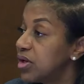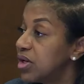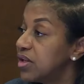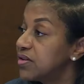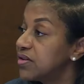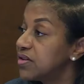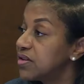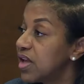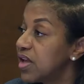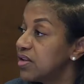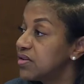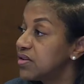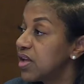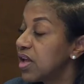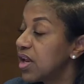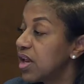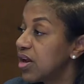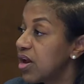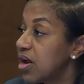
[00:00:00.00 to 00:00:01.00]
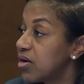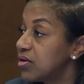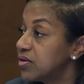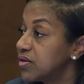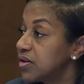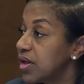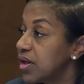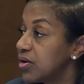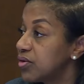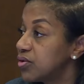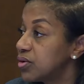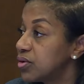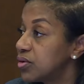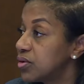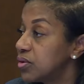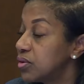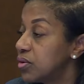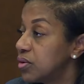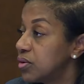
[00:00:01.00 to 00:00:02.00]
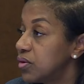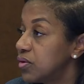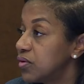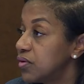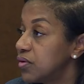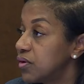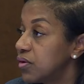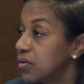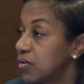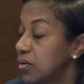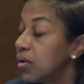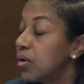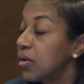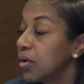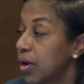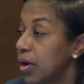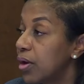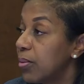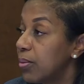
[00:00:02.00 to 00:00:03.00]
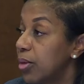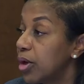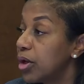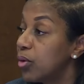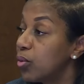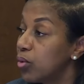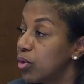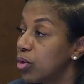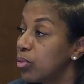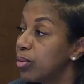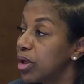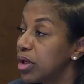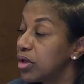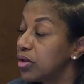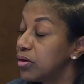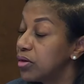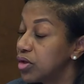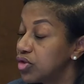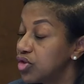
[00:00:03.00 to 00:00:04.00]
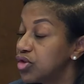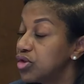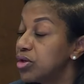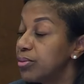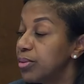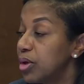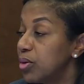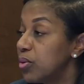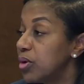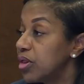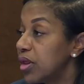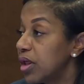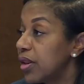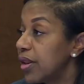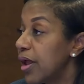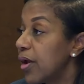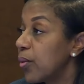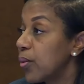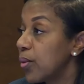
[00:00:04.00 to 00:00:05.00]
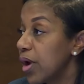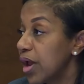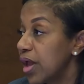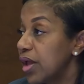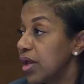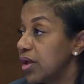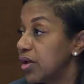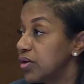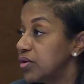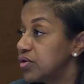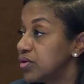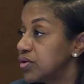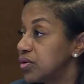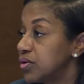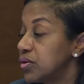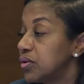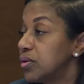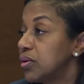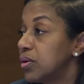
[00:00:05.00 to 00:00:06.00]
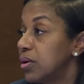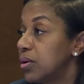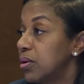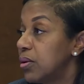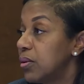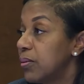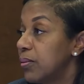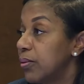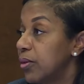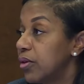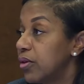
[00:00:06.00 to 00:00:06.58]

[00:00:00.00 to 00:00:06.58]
critical administrative and teacher positions in a decent amount of time. Now, school facilities is a significant